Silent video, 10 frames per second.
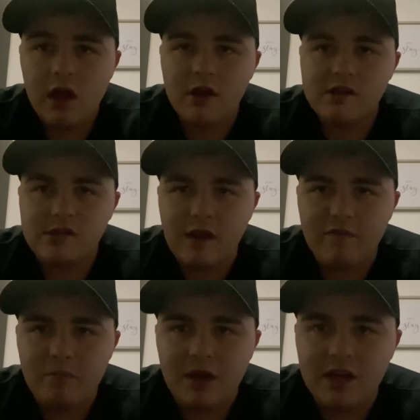
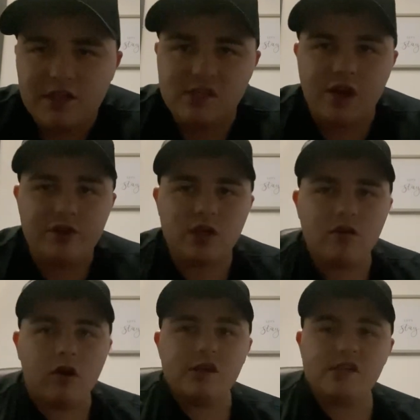Slaven Bilic has actually
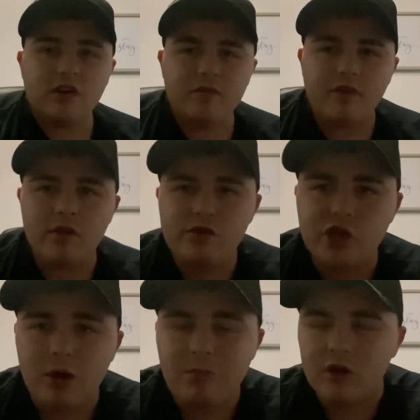got himself a new job.